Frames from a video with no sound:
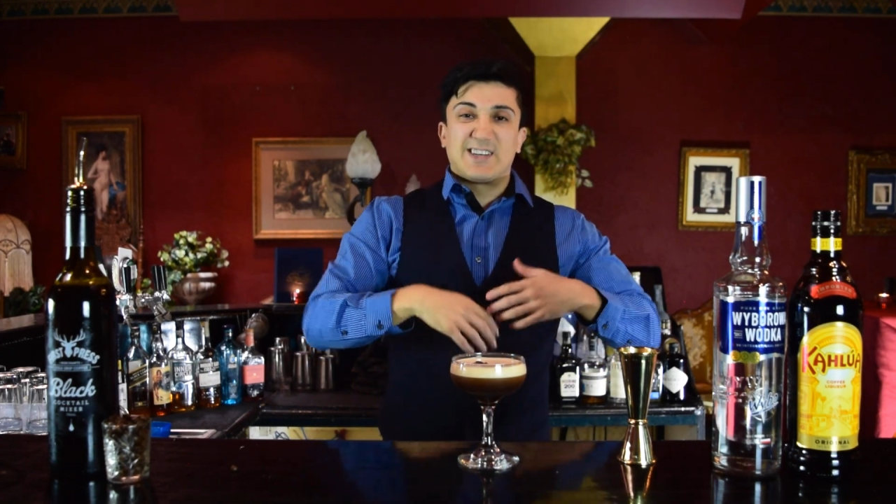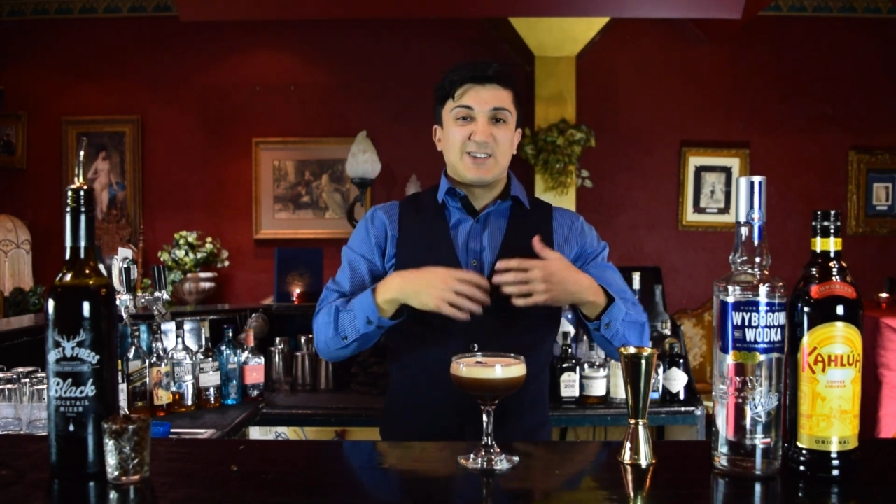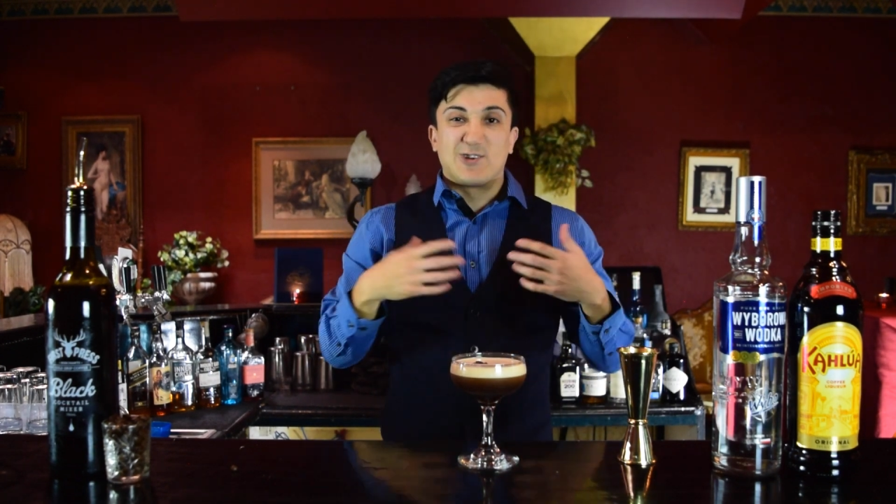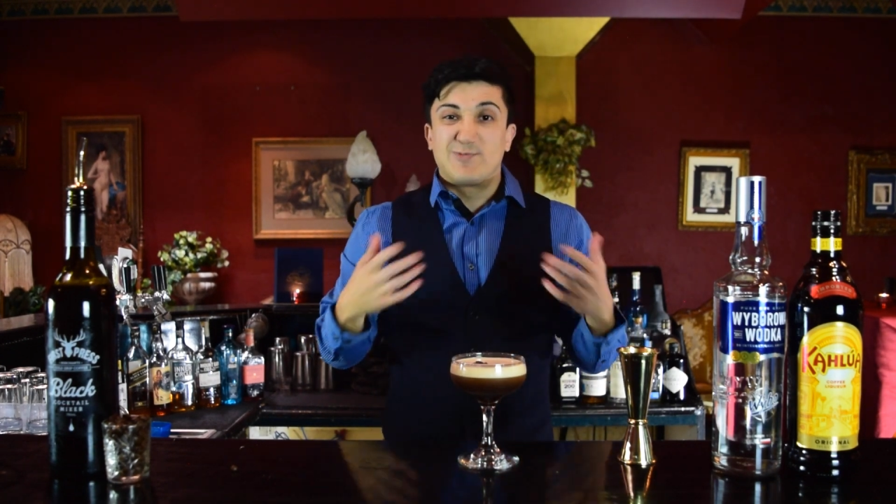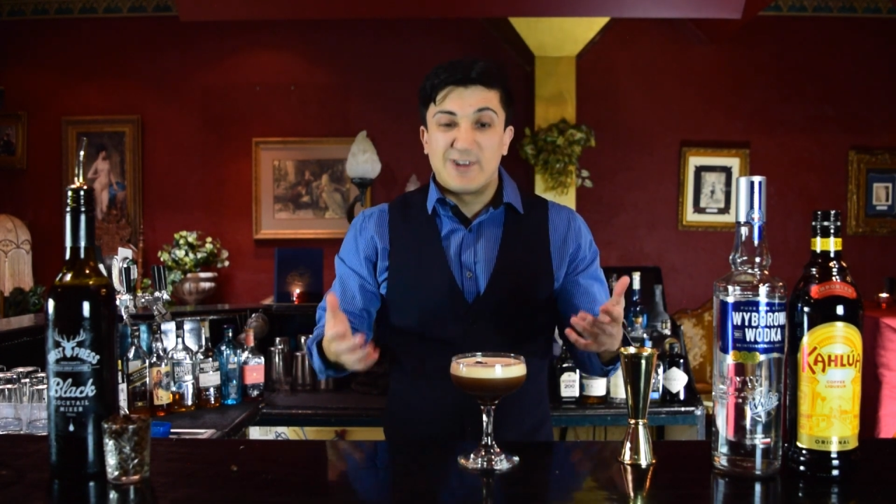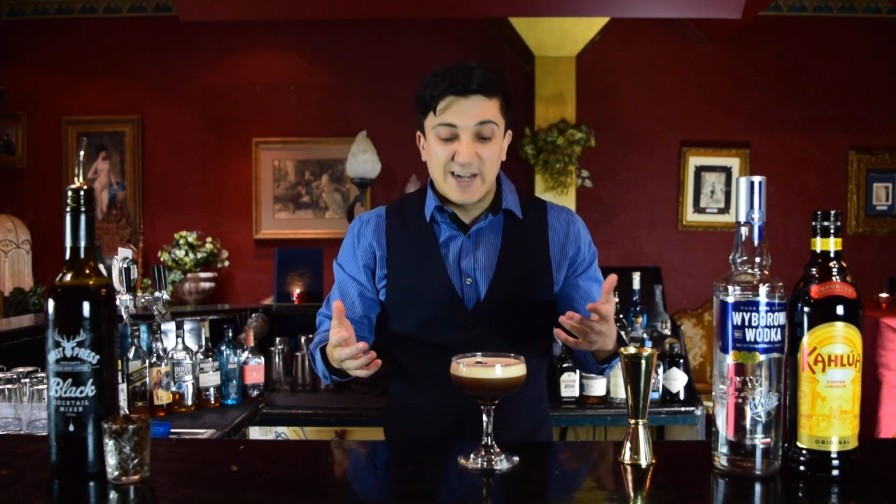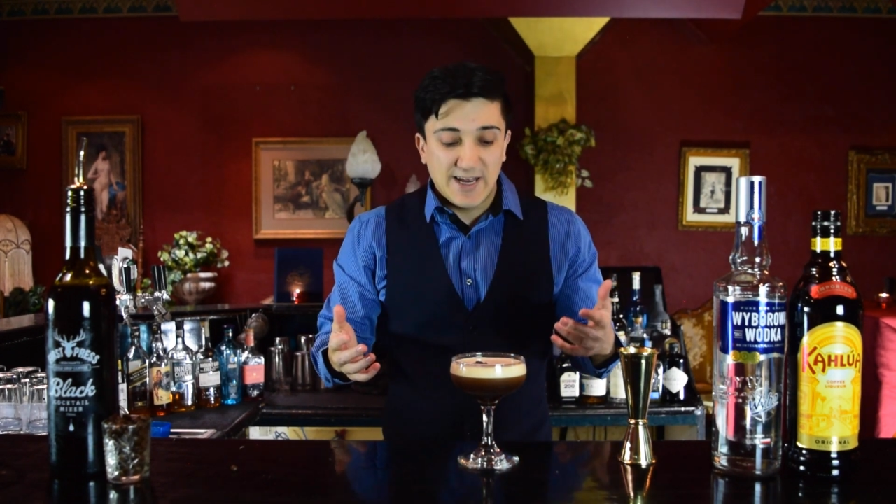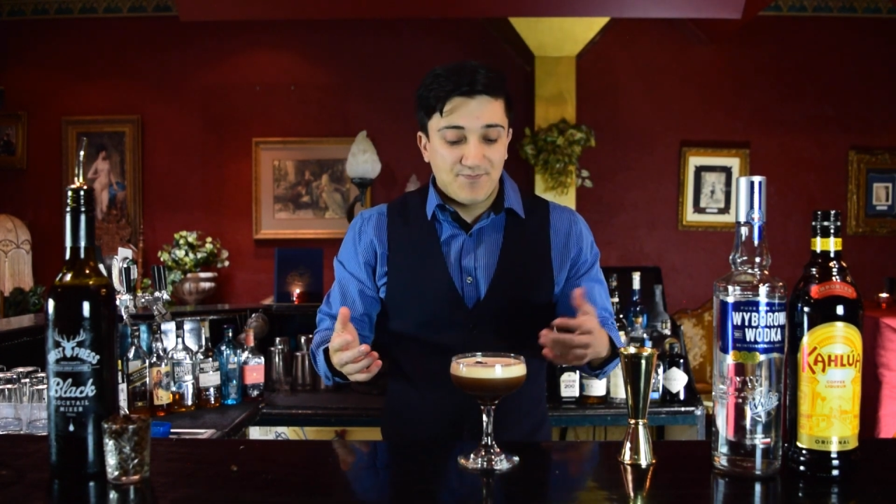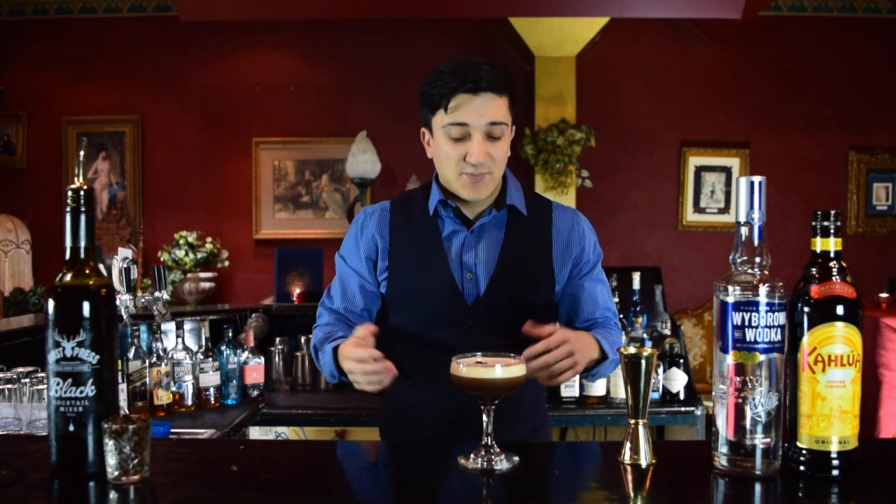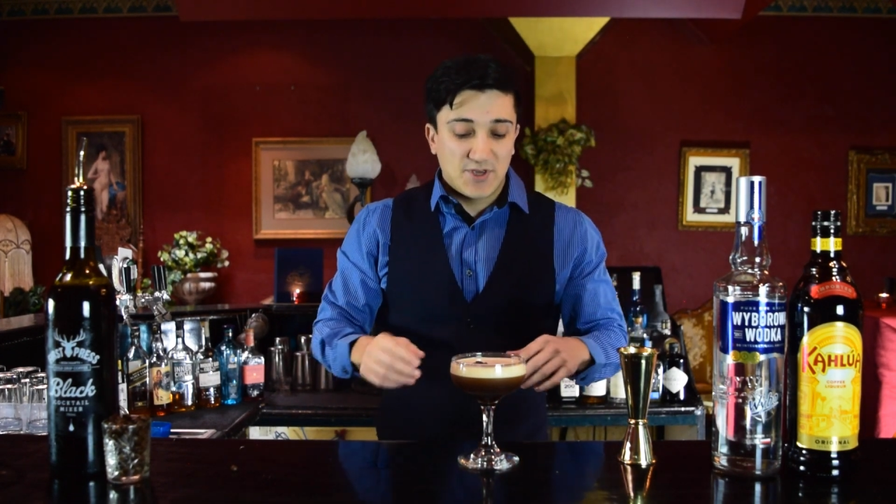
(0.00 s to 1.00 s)
doesn't look
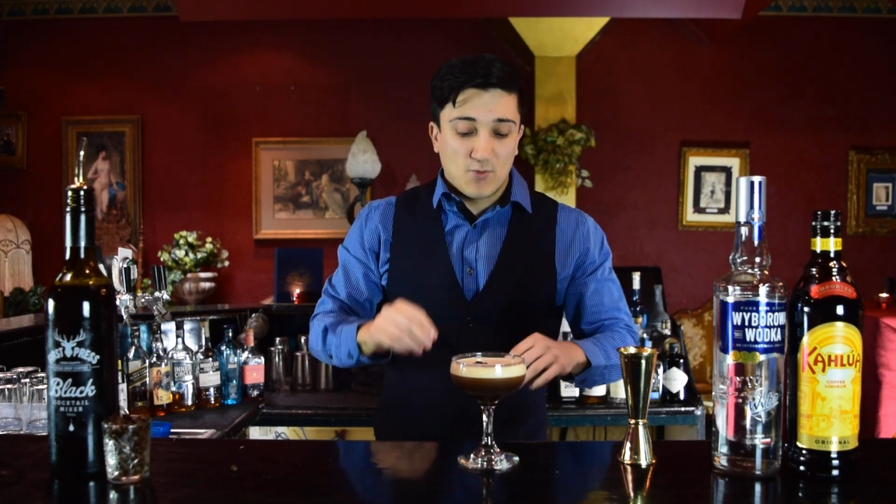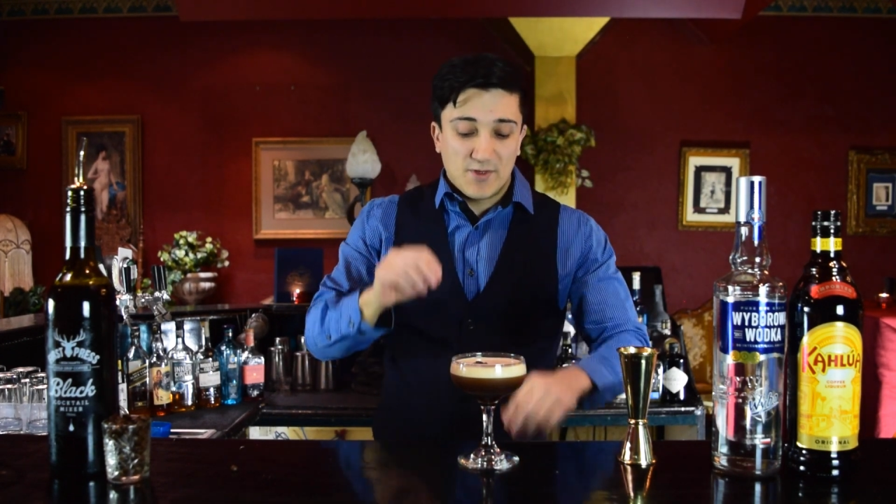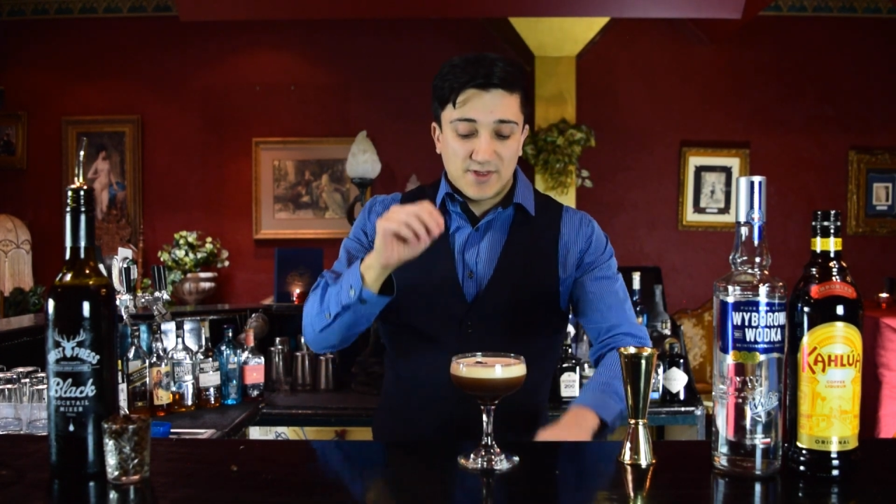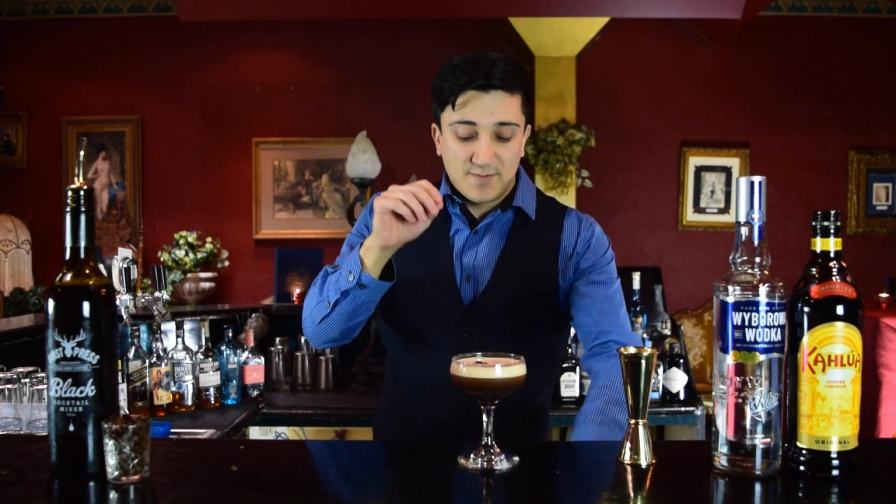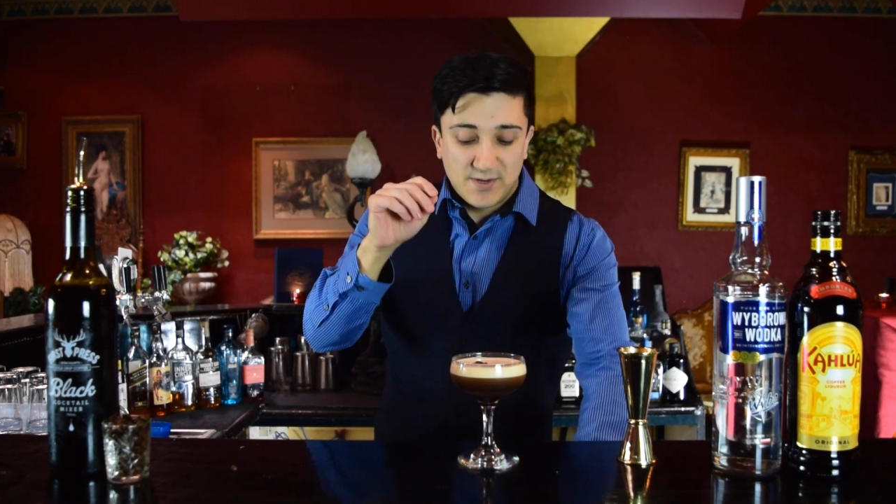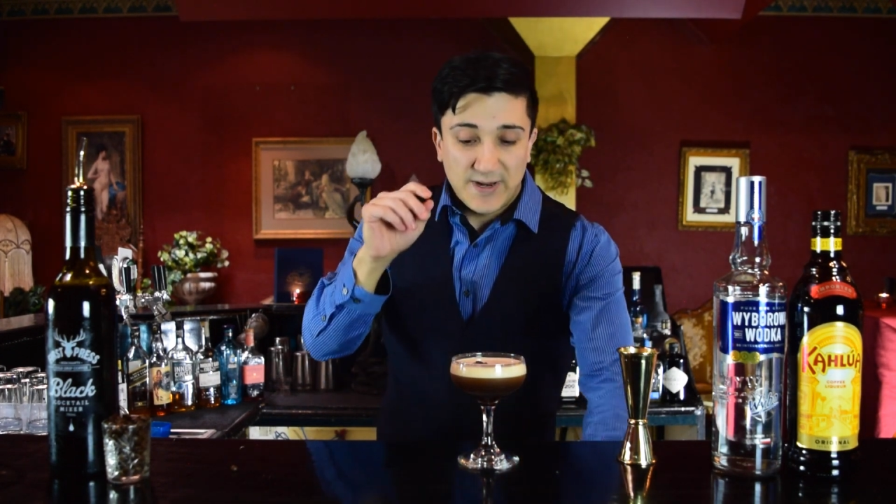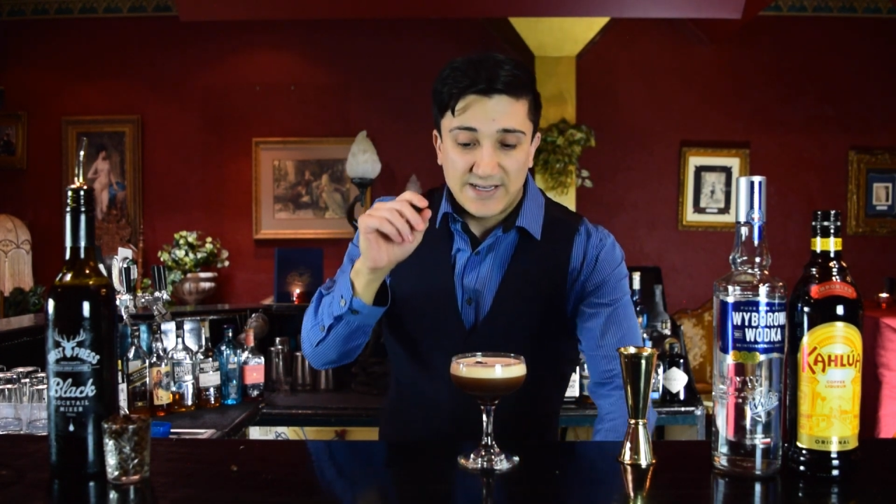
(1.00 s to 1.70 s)
pretty. You want them to be